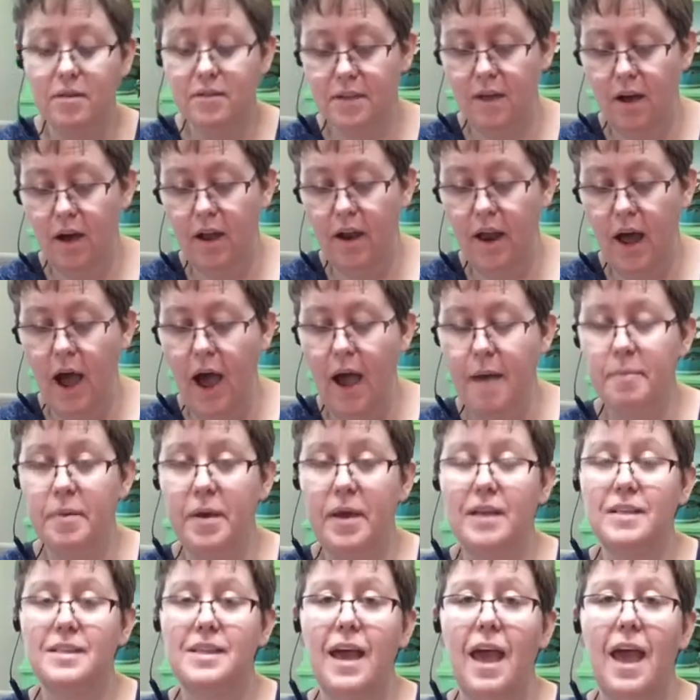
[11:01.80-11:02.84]
on. I
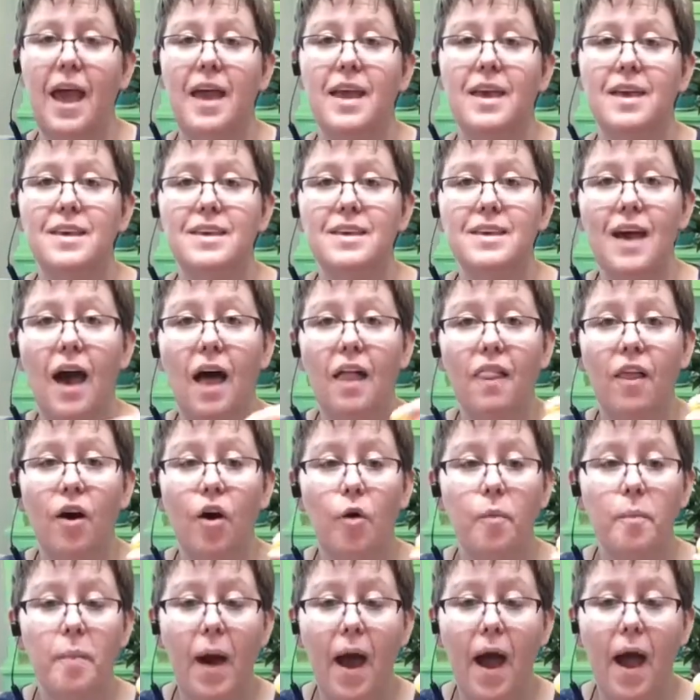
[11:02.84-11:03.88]
picked a
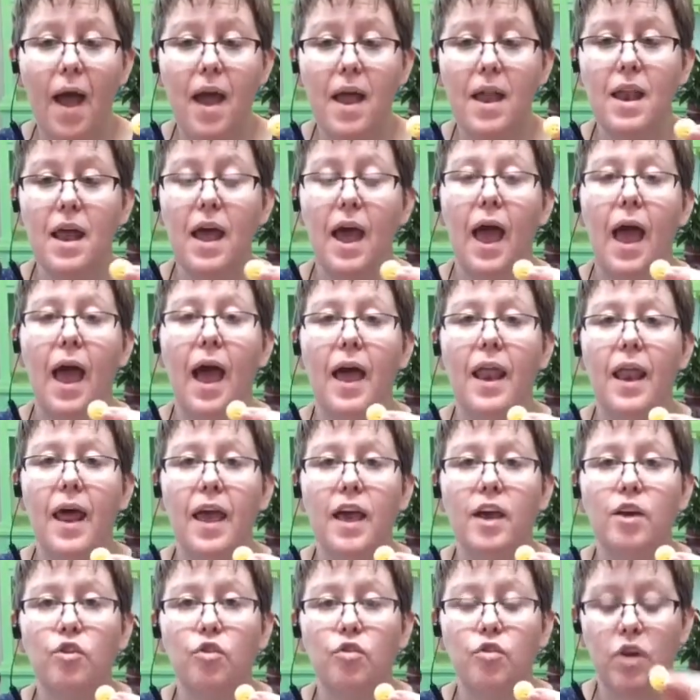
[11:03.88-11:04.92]
yellow button and a
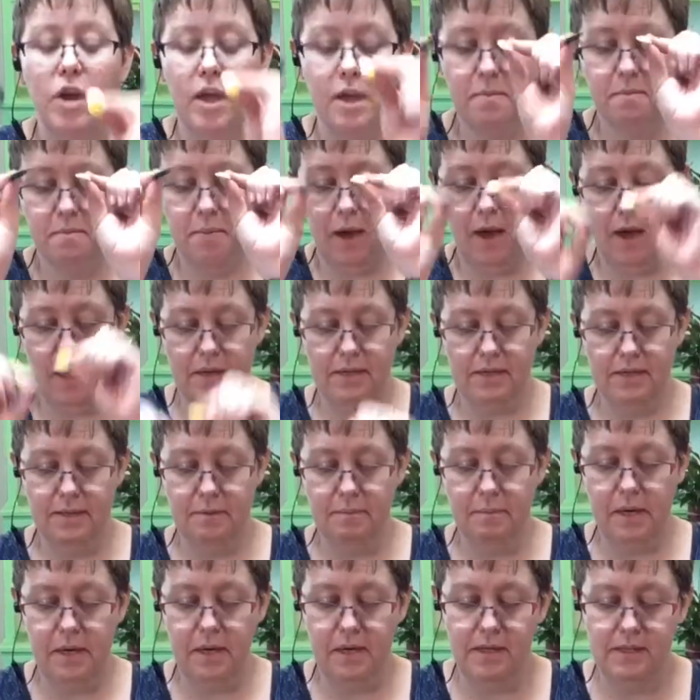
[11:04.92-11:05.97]
green button to
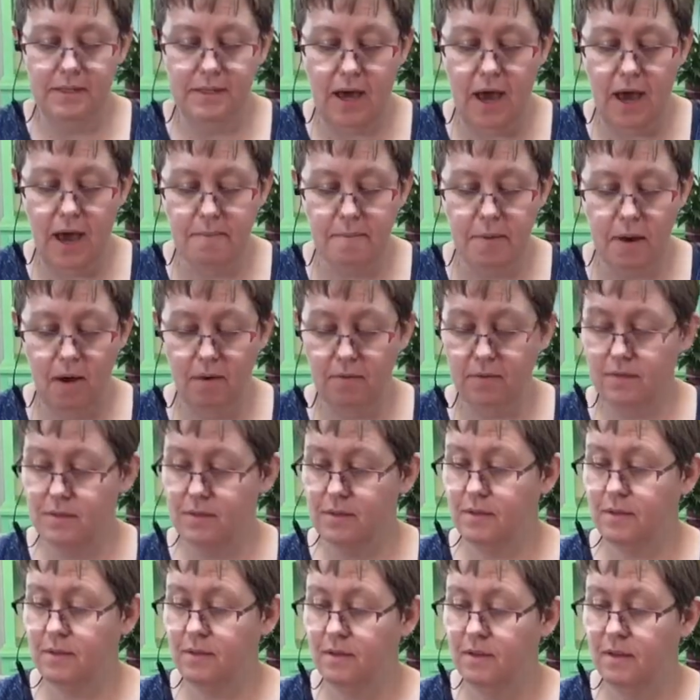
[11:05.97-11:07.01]
be his eyeballs.